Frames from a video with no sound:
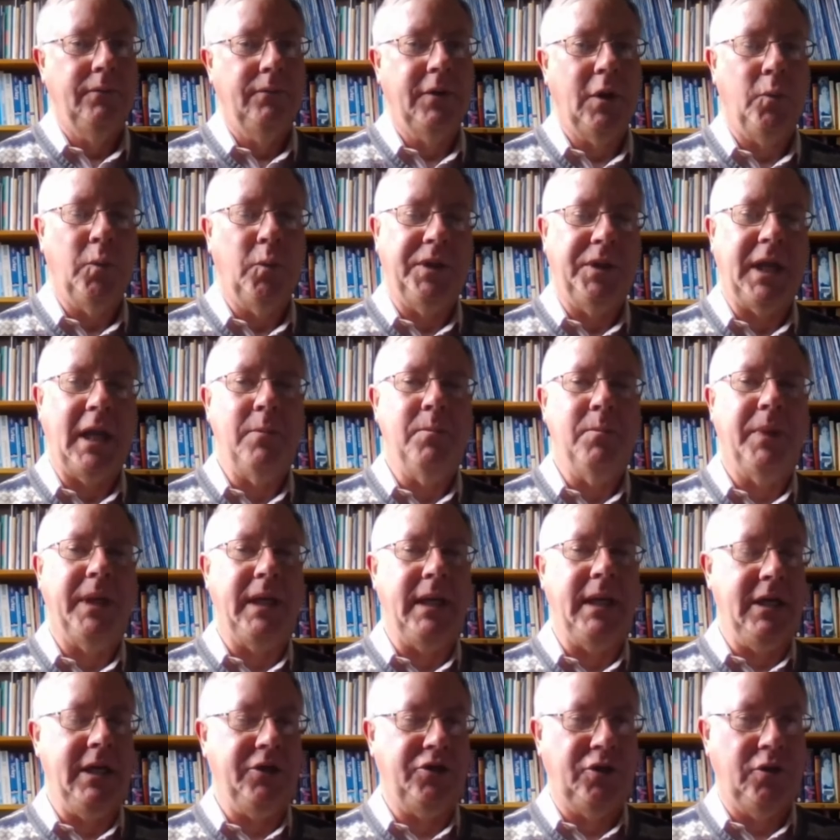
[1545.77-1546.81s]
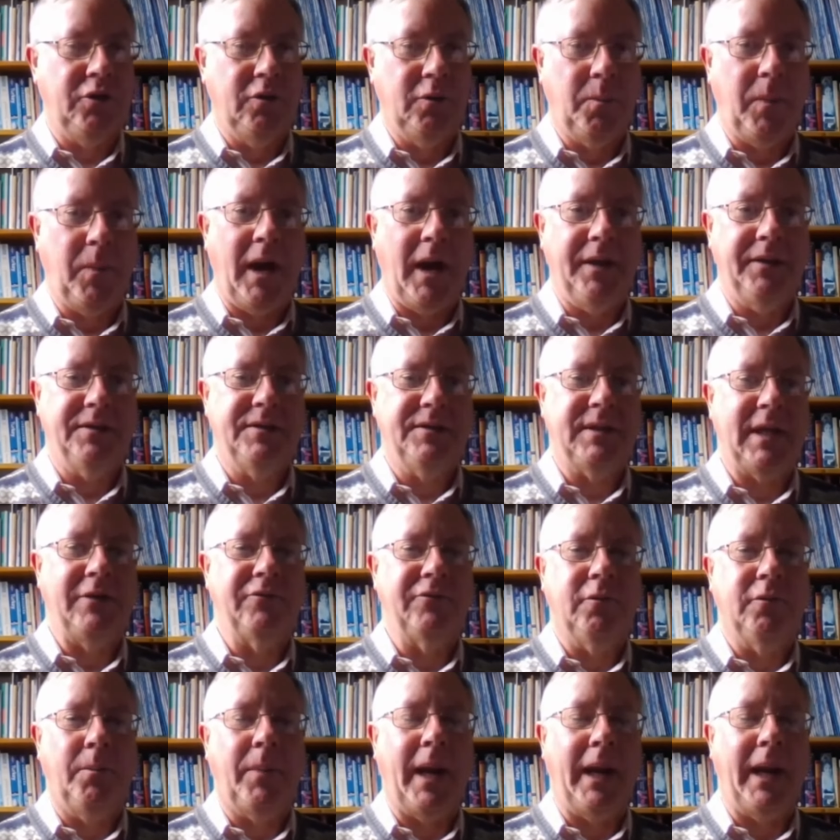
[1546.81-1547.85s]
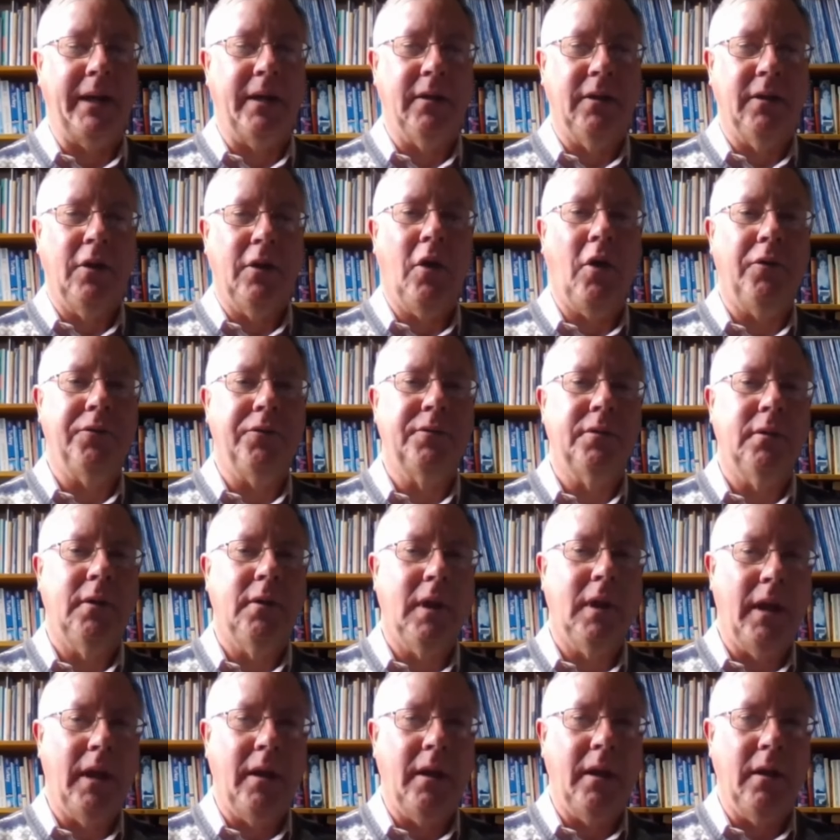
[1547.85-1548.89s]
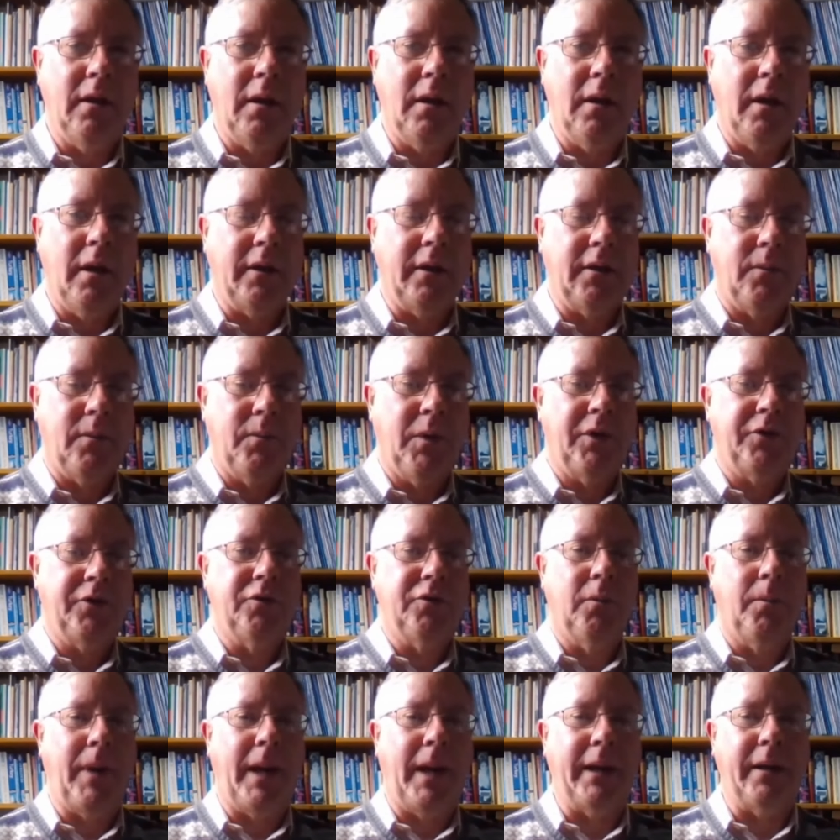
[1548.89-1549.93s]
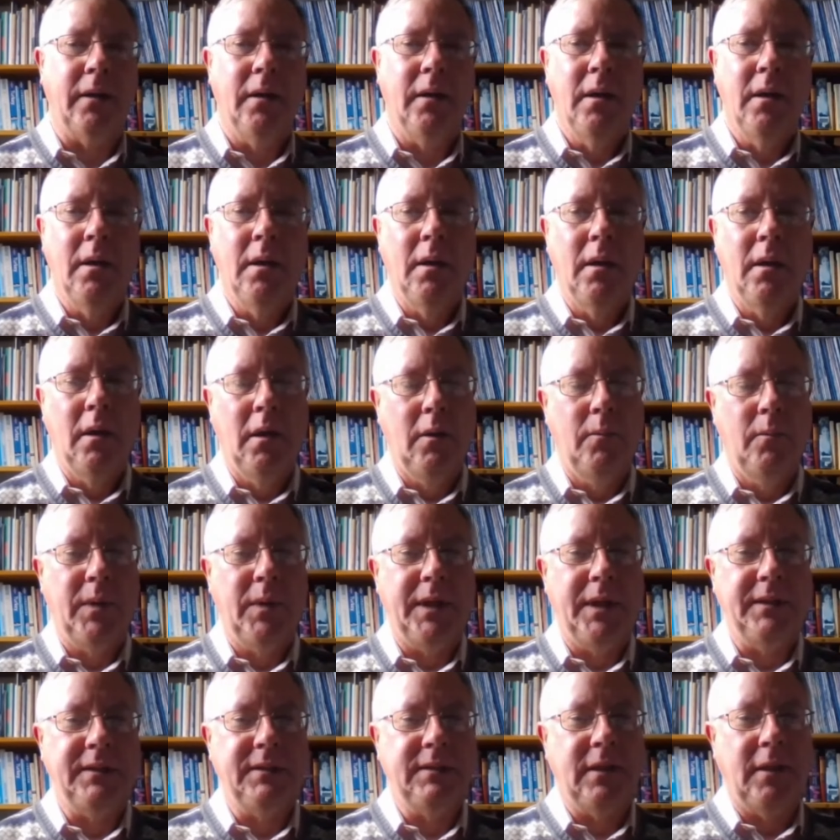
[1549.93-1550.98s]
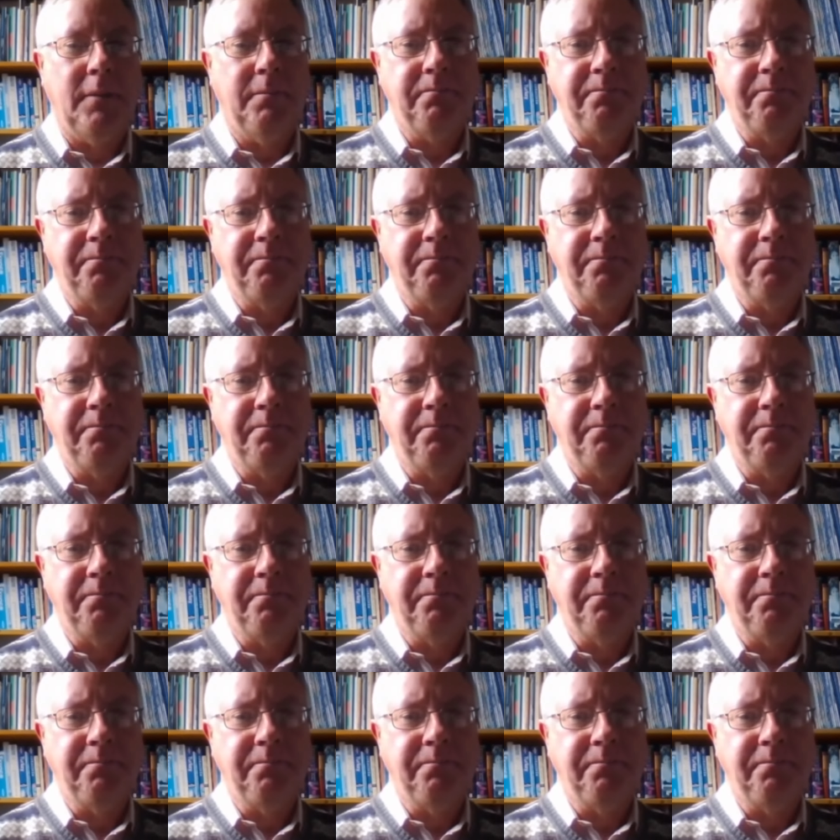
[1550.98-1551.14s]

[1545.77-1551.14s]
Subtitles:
that would then be issued by the central bank and not a commercial bank. But